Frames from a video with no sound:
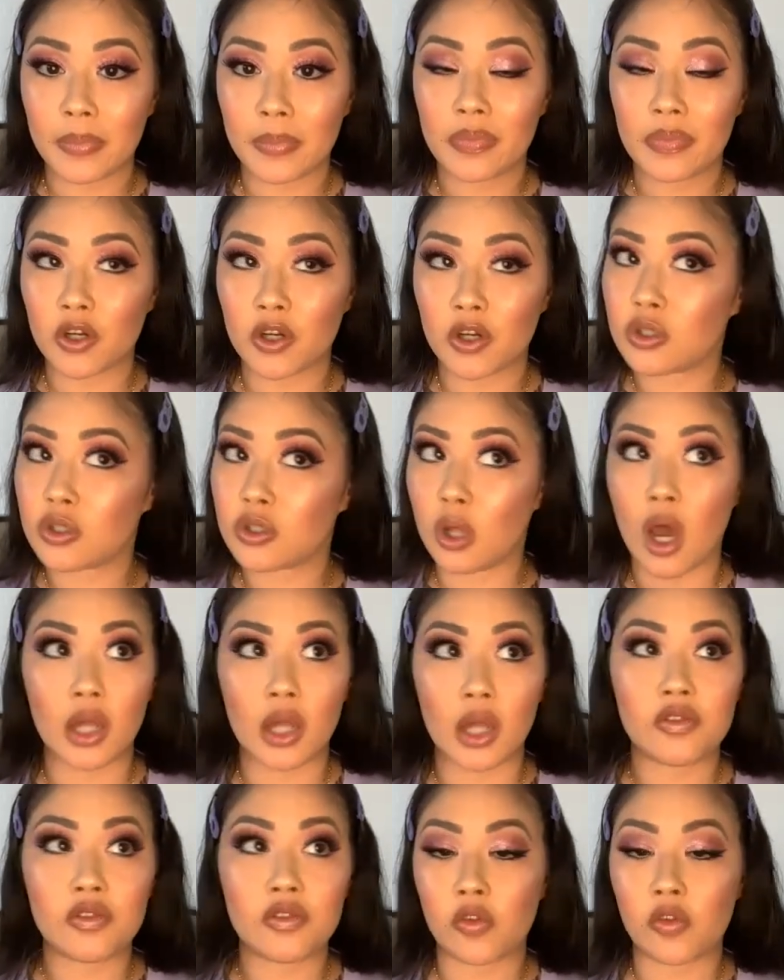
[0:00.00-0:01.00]
There's
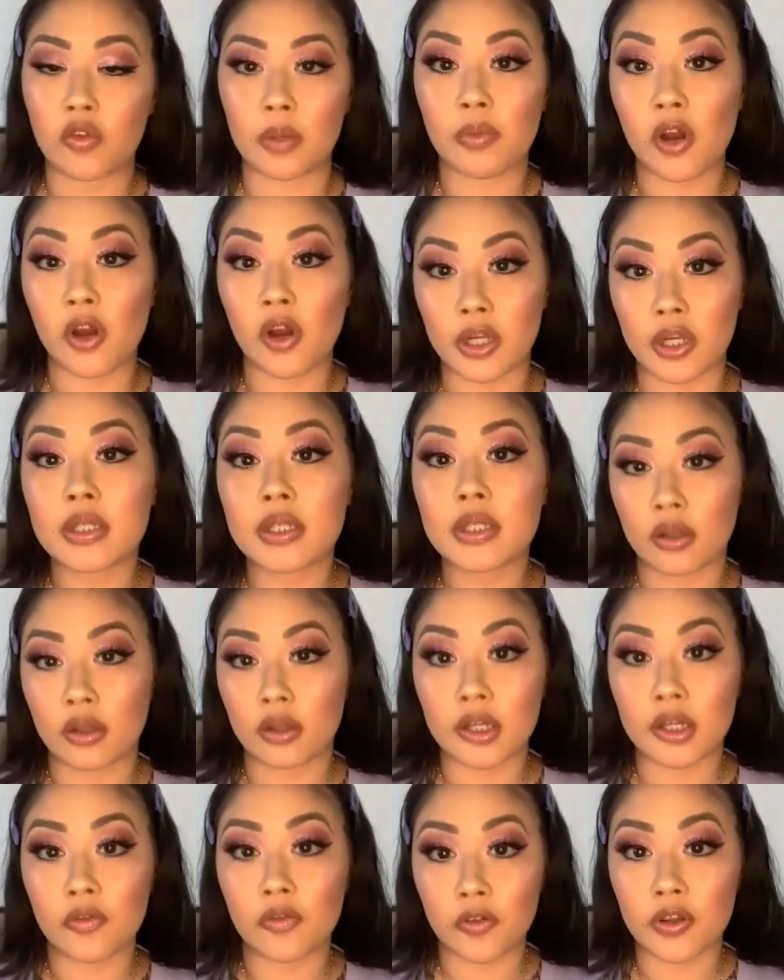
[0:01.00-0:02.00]
lots of great products out
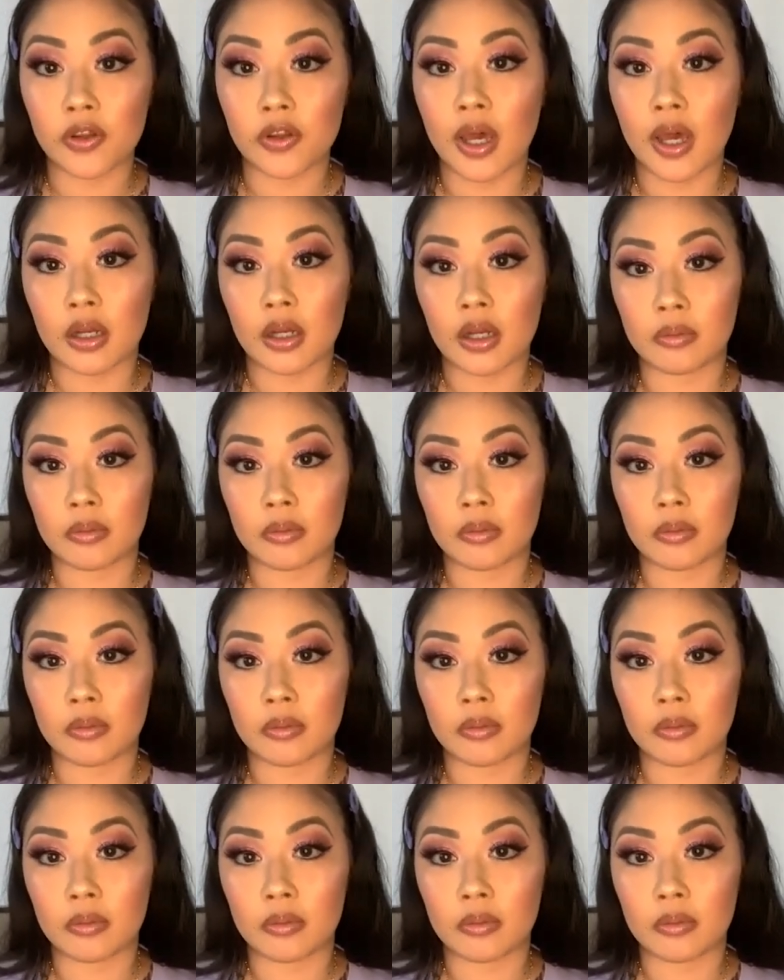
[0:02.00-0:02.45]
there for that.